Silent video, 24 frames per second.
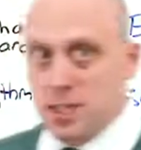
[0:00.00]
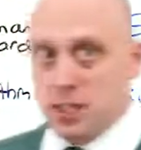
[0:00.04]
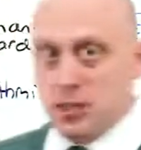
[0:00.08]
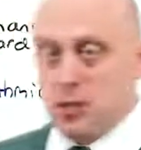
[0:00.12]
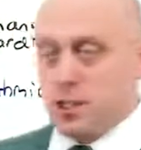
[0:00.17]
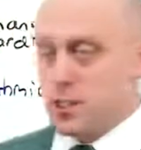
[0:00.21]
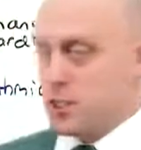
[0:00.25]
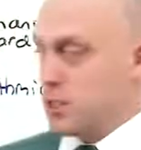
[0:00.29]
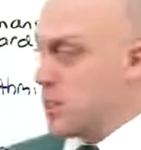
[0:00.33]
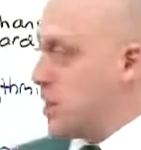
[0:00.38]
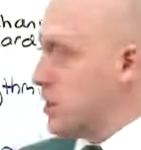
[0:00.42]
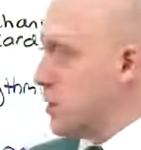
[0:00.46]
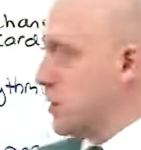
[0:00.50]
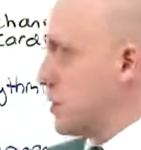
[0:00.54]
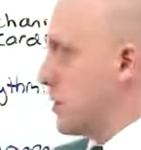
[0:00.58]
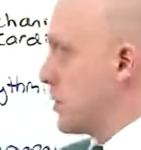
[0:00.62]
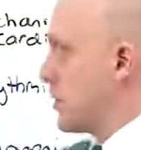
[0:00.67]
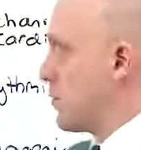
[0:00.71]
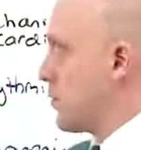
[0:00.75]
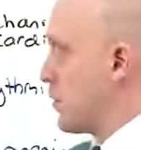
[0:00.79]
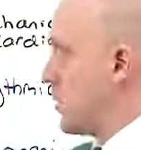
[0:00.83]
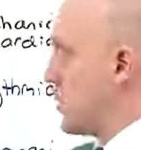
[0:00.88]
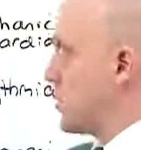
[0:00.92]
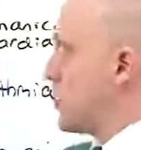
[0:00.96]
lost
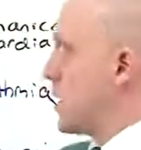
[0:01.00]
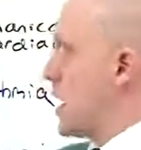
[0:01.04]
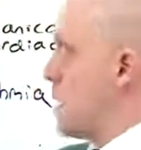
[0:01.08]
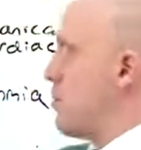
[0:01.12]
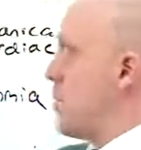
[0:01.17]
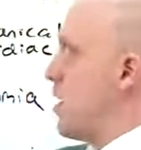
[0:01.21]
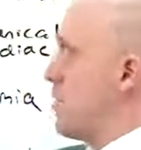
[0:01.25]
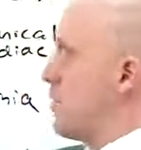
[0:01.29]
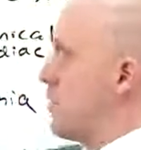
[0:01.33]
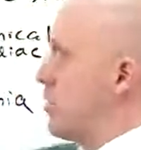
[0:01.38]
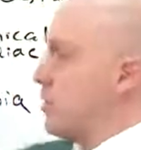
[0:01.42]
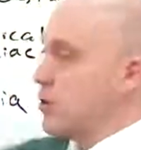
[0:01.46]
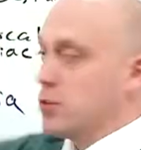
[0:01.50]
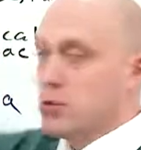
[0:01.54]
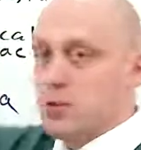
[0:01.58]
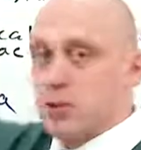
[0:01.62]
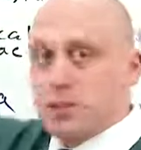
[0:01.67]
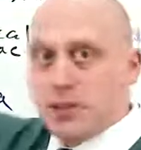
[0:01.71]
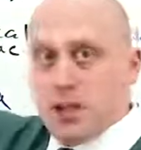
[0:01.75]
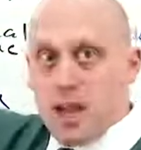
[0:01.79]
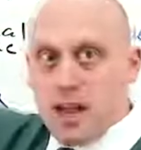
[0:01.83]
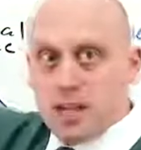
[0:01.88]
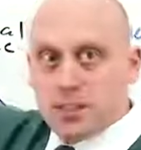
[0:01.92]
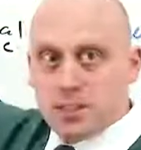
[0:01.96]
consciousness first time ever,
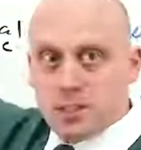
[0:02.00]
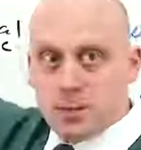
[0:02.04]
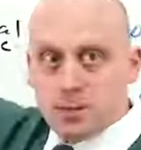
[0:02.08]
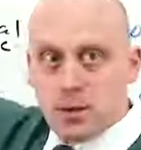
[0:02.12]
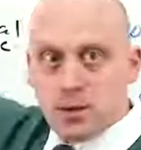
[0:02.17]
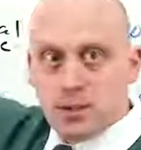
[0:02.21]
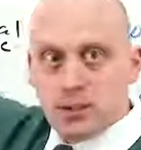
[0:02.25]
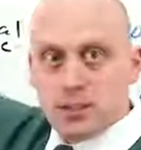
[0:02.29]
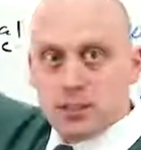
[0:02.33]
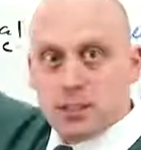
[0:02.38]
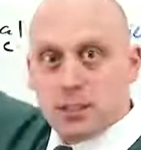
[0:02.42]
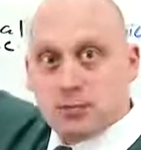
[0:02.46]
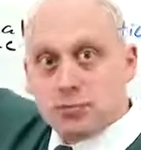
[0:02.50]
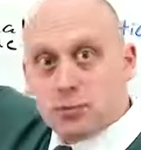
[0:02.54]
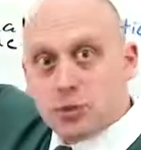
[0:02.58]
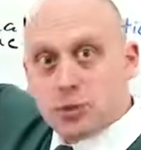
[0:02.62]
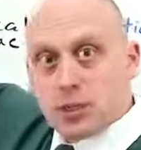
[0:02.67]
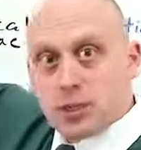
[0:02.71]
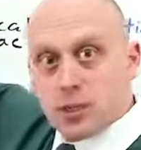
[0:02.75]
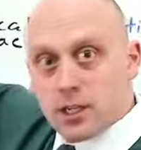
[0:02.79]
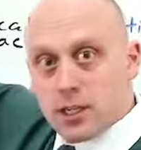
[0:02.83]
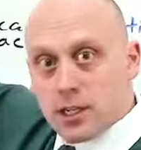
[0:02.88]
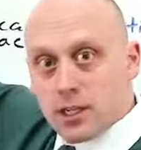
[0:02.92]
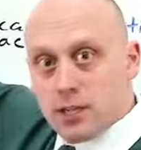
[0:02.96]
ask about limb
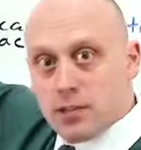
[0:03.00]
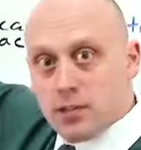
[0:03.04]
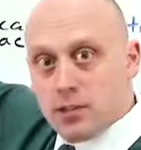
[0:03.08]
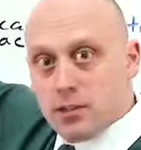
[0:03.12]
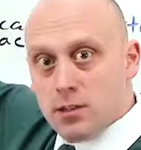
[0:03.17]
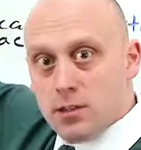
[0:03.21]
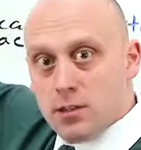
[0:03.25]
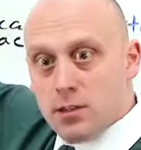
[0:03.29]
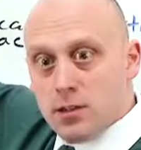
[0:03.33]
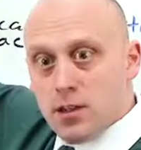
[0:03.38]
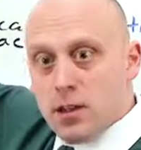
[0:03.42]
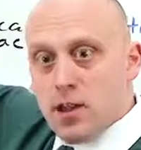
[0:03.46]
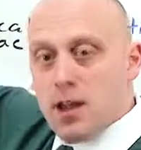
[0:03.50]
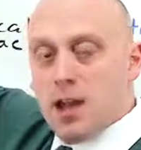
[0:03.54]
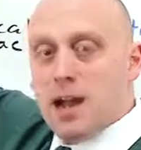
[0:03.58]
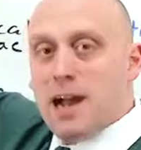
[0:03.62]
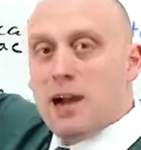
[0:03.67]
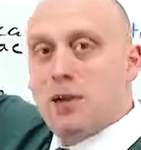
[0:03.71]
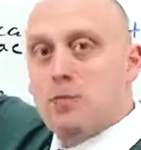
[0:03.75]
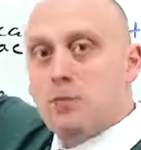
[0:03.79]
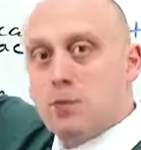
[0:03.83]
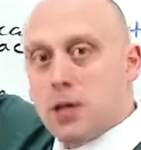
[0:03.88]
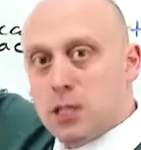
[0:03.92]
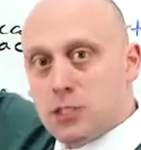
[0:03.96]
jerking,
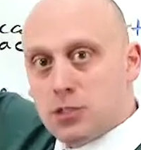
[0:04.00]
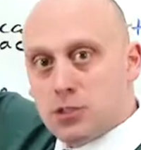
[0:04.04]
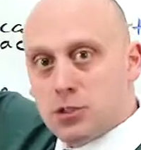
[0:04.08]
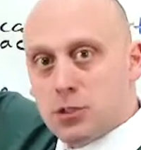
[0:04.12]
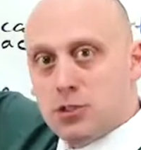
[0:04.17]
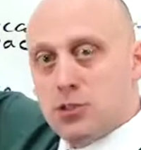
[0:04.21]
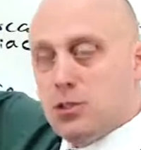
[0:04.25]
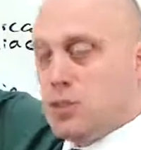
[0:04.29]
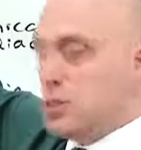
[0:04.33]
how much,